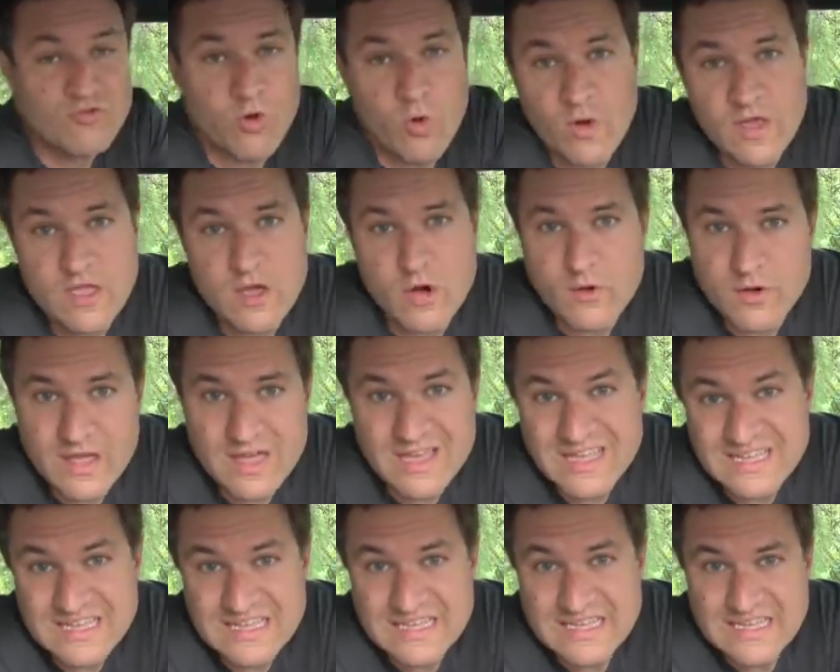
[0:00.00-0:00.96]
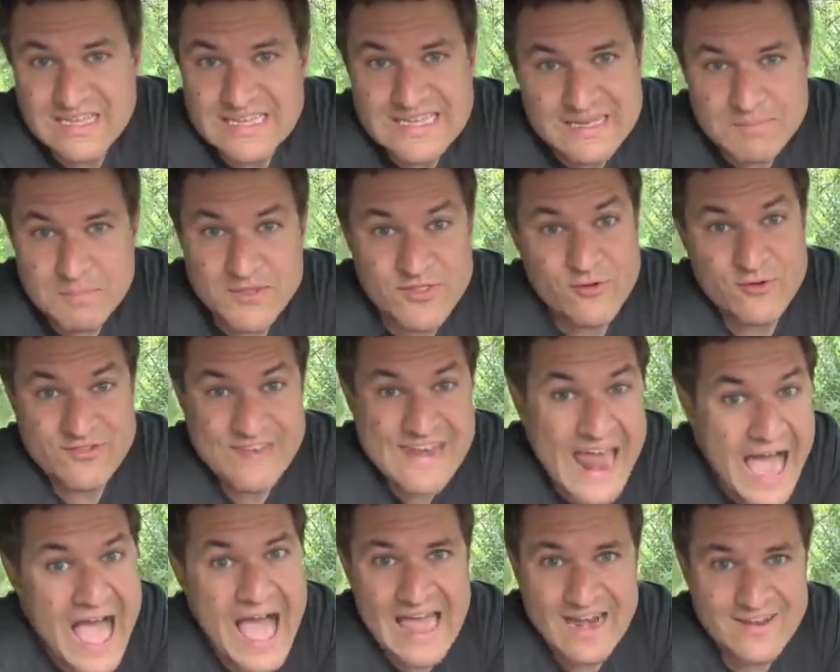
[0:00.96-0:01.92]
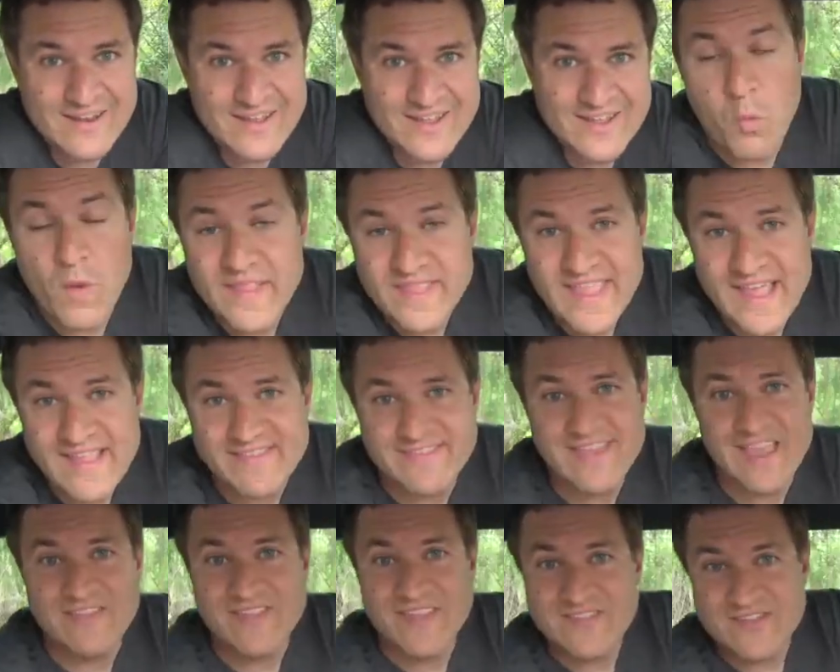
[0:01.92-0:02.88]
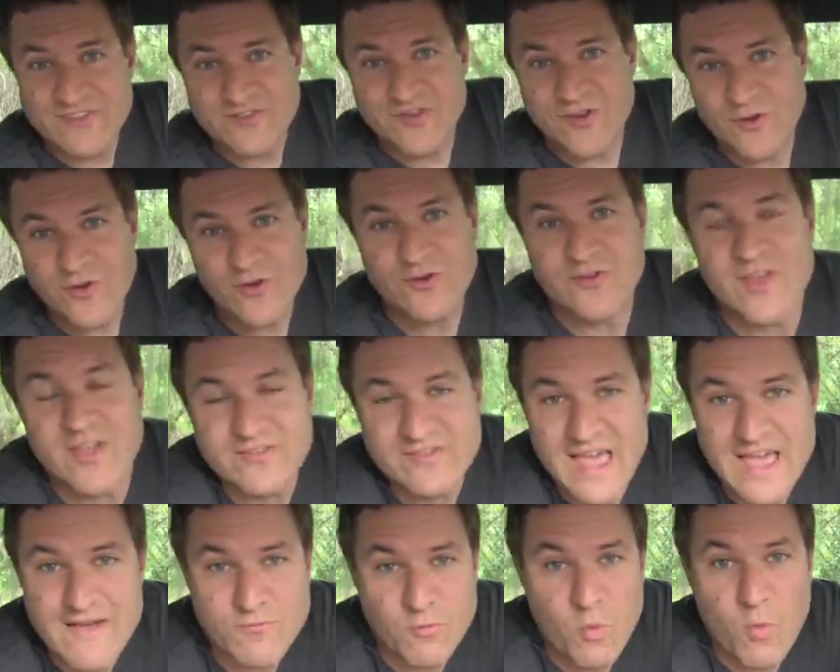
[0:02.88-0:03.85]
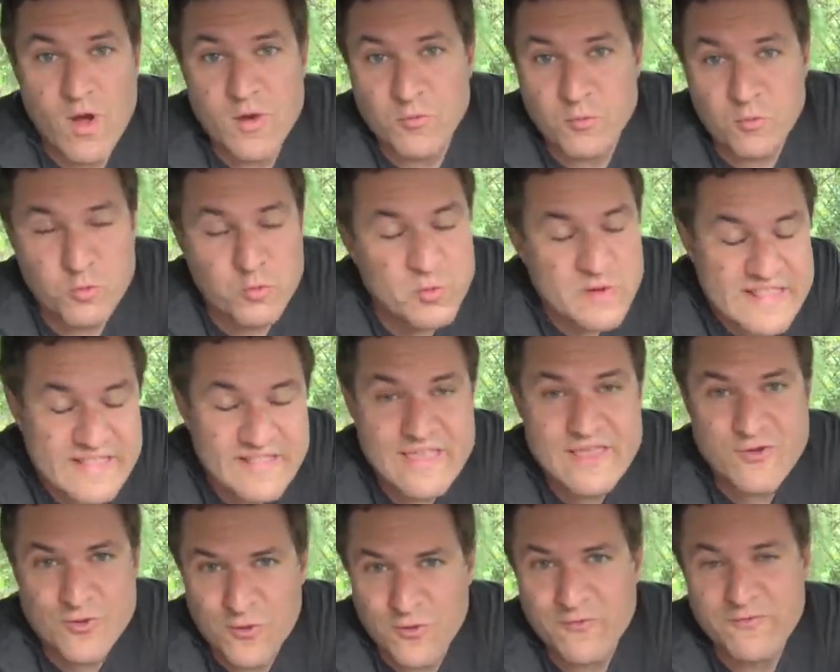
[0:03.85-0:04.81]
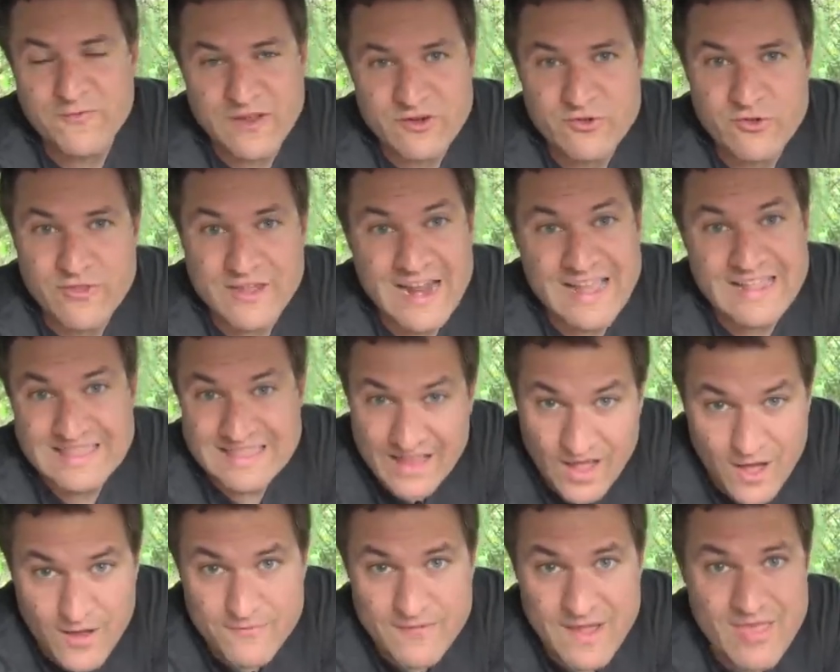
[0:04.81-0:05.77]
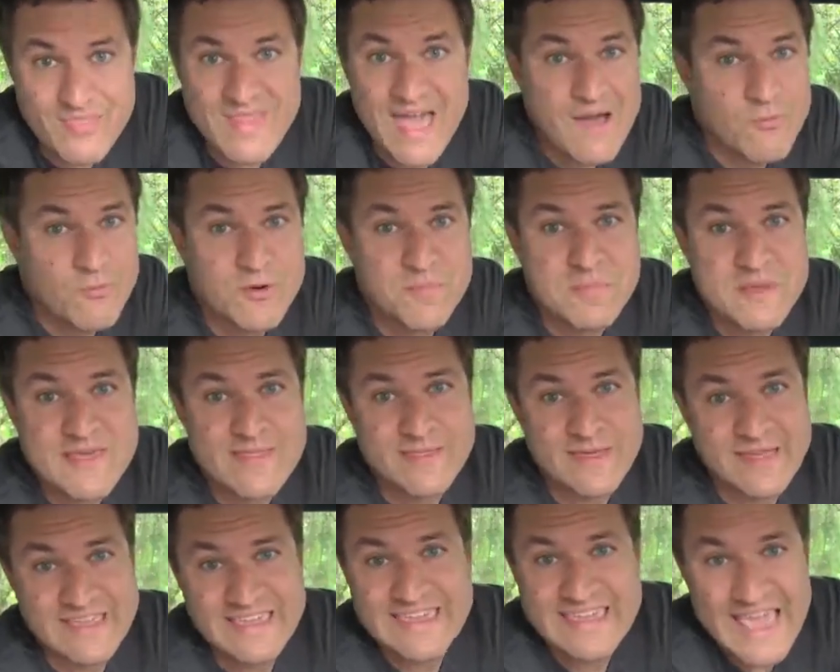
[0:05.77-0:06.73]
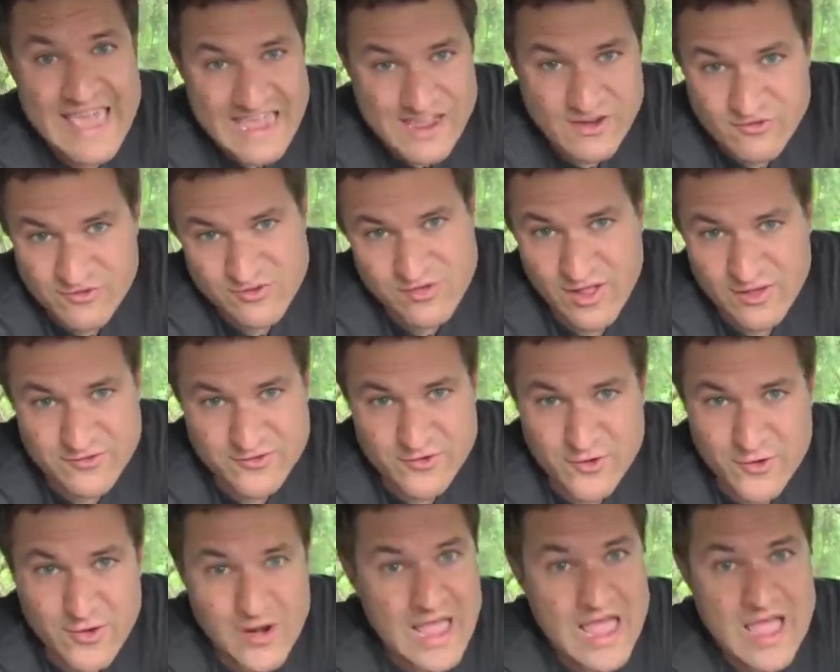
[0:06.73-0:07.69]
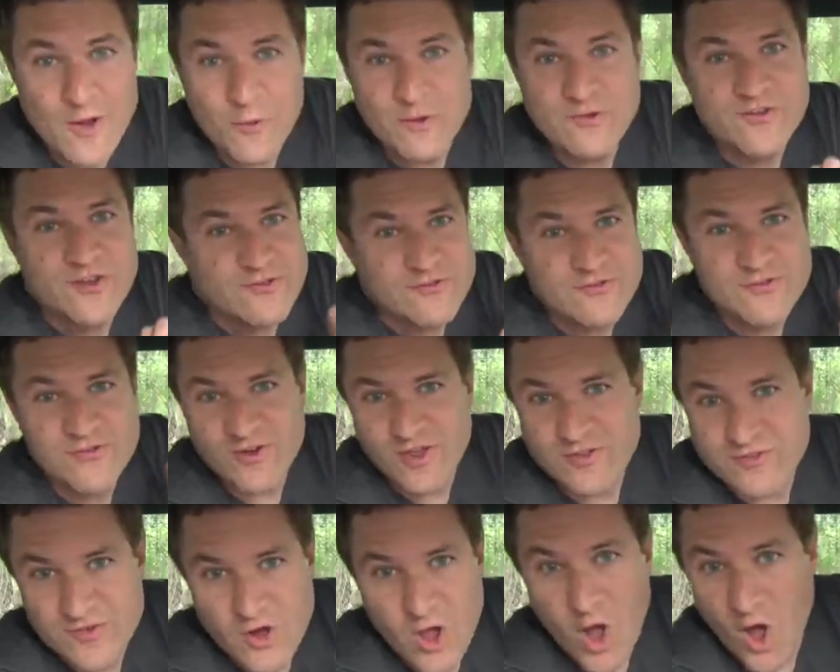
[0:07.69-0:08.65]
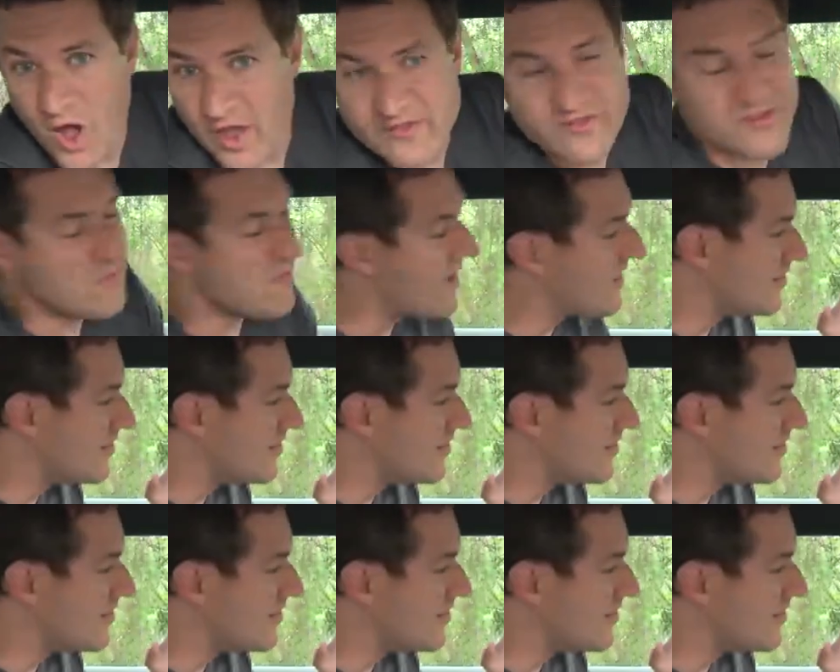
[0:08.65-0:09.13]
Toyota, but there's not. With that said, this interior does have one really cool feature that I love, and that would be the gauge cluster, which is just awesome.